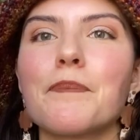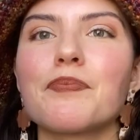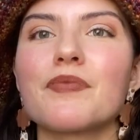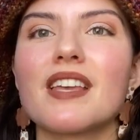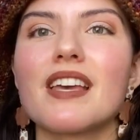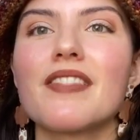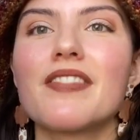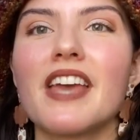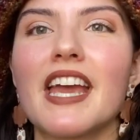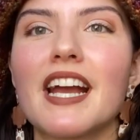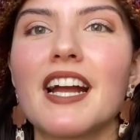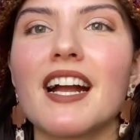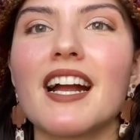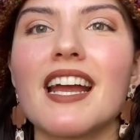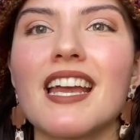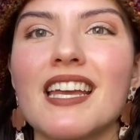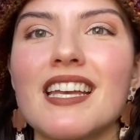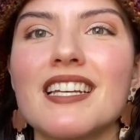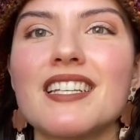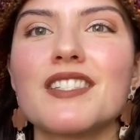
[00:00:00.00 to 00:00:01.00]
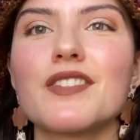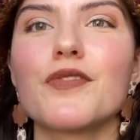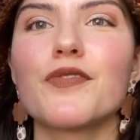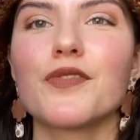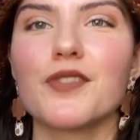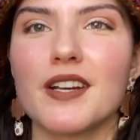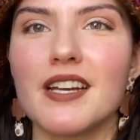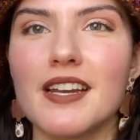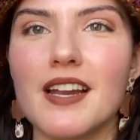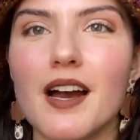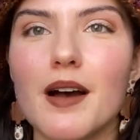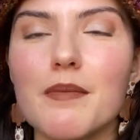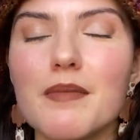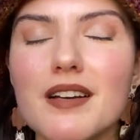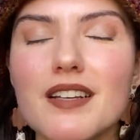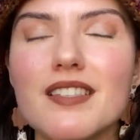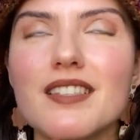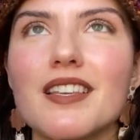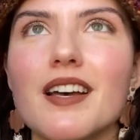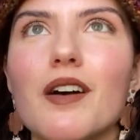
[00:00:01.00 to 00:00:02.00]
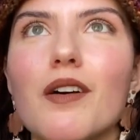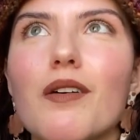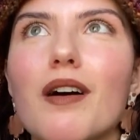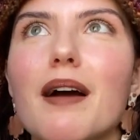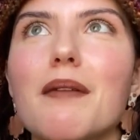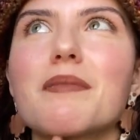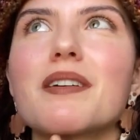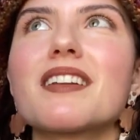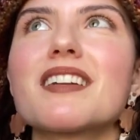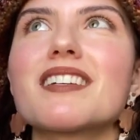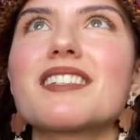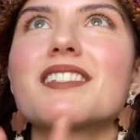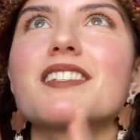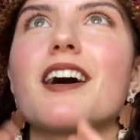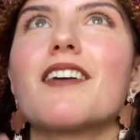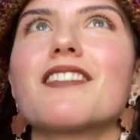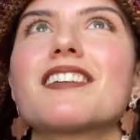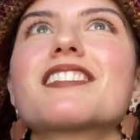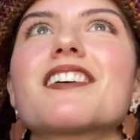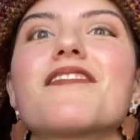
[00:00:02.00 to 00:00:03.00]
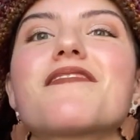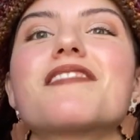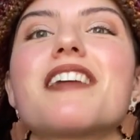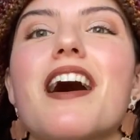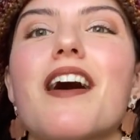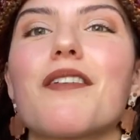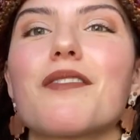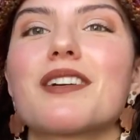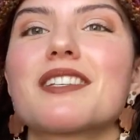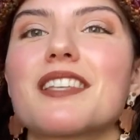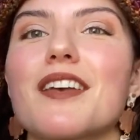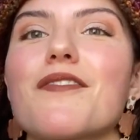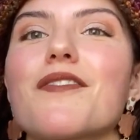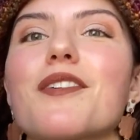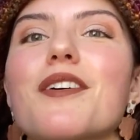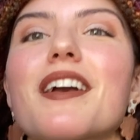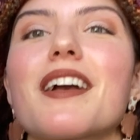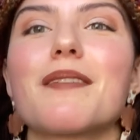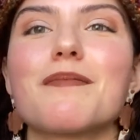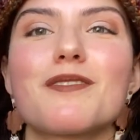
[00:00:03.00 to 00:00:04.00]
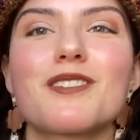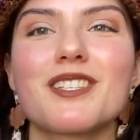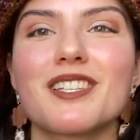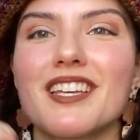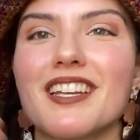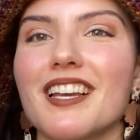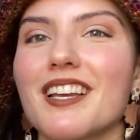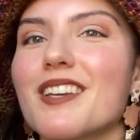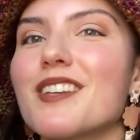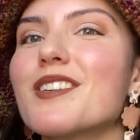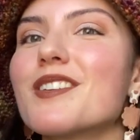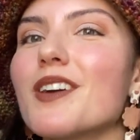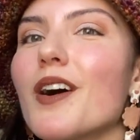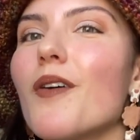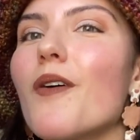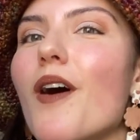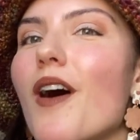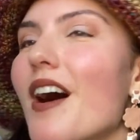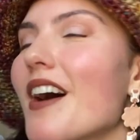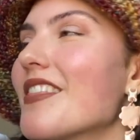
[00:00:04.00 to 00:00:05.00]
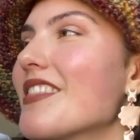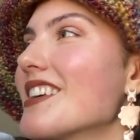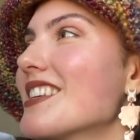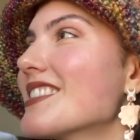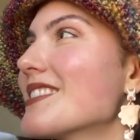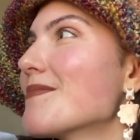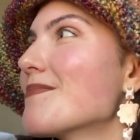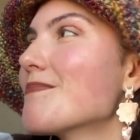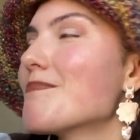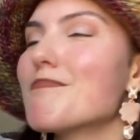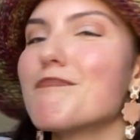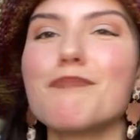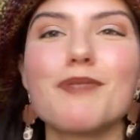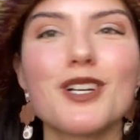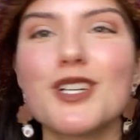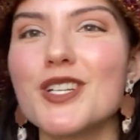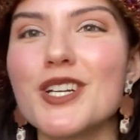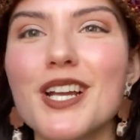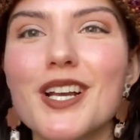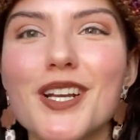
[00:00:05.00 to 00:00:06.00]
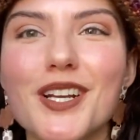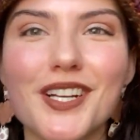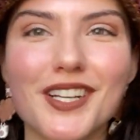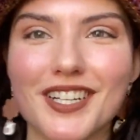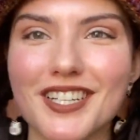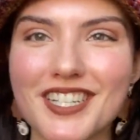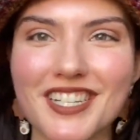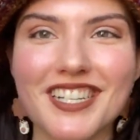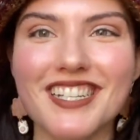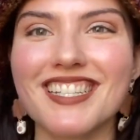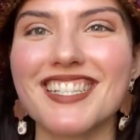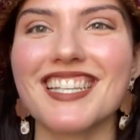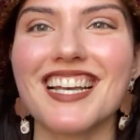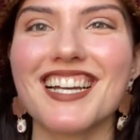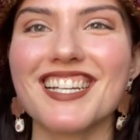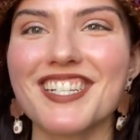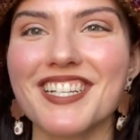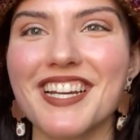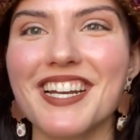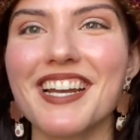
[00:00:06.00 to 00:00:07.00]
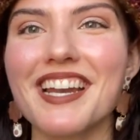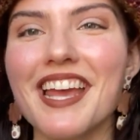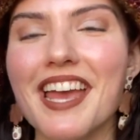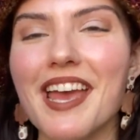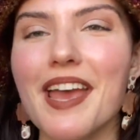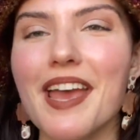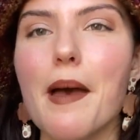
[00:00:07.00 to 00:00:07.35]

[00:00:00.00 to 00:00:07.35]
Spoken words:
There is freedom. So I'm gonna stop myself now, because I feel like I'm just gonna go on this mushy gushy session.